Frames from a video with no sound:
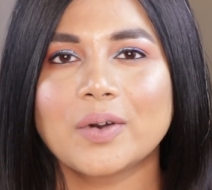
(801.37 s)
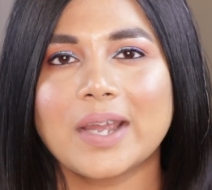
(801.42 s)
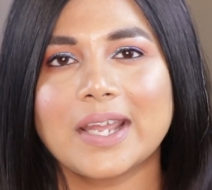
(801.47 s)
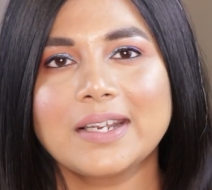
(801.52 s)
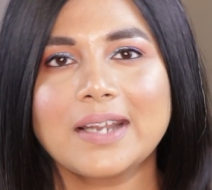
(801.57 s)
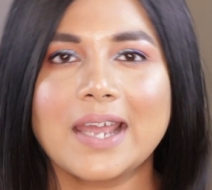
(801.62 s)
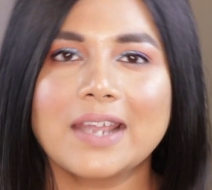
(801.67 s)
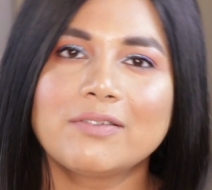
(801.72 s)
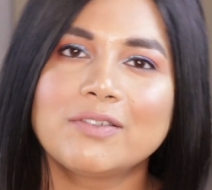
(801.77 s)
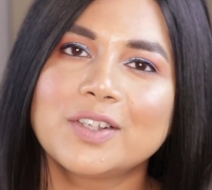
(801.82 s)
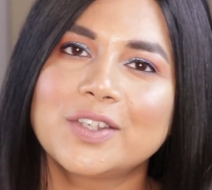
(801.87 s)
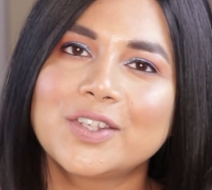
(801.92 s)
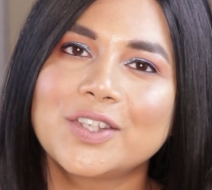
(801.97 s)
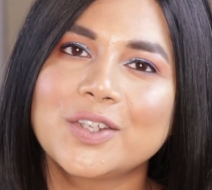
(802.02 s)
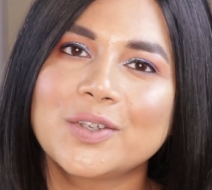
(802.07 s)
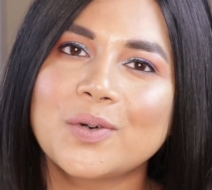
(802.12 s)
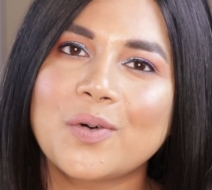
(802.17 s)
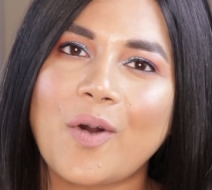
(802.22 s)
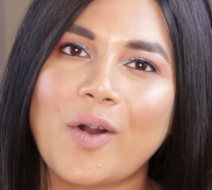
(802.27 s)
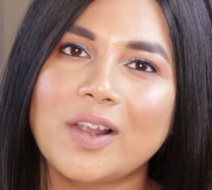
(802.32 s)
And I will see
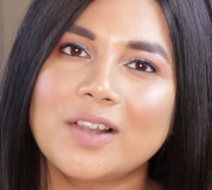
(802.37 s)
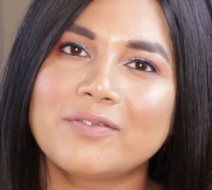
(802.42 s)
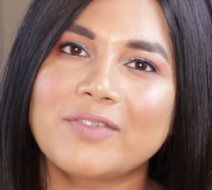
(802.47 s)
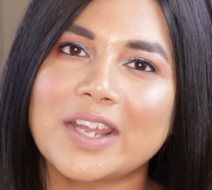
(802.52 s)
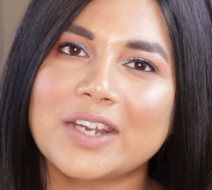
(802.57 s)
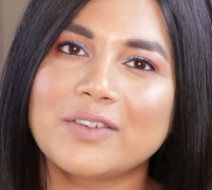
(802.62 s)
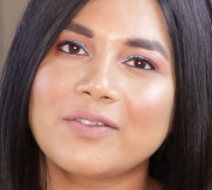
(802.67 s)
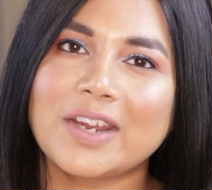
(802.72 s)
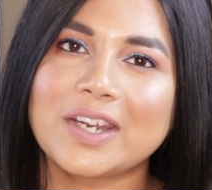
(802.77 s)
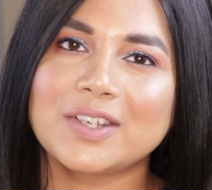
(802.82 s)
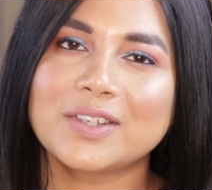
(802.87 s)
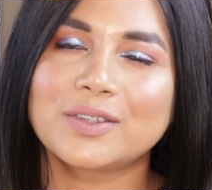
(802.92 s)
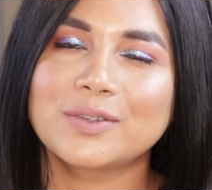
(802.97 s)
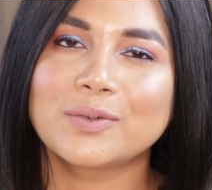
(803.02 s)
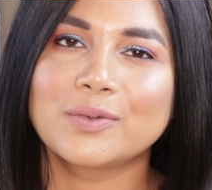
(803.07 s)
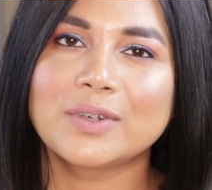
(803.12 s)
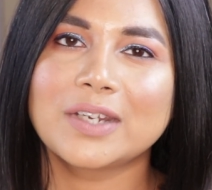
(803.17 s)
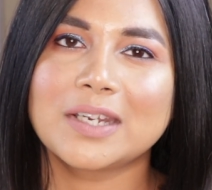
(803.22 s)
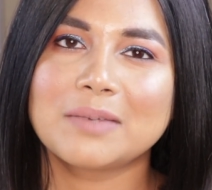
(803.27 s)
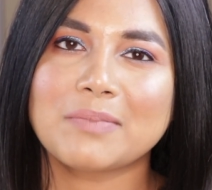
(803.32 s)
you all very, very
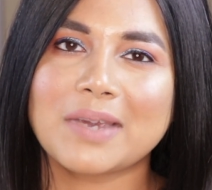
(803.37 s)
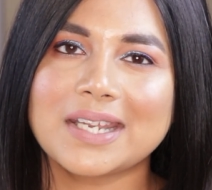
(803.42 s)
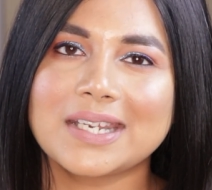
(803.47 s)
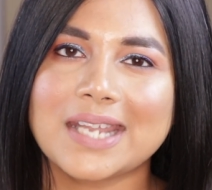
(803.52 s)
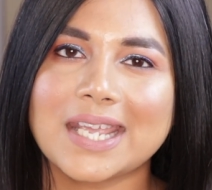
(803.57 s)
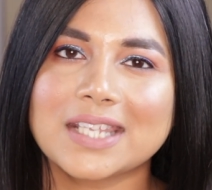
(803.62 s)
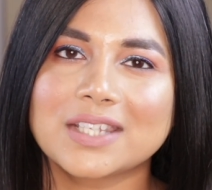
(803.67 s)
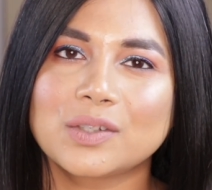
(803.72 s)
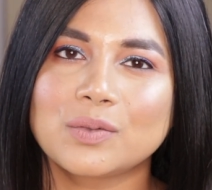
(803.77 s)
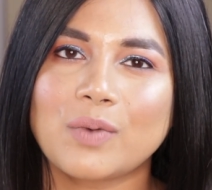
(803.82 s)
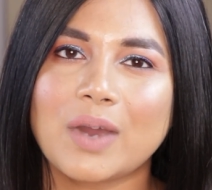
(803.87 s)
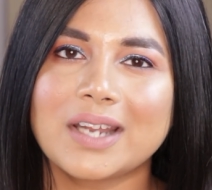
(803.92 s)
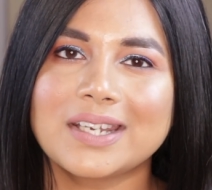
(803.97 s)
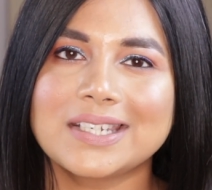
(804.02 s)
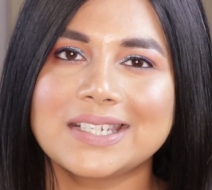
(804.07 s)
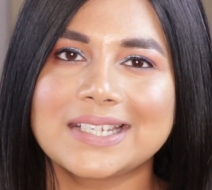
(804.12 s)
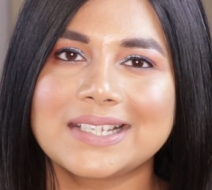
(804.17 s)
soon in my next one.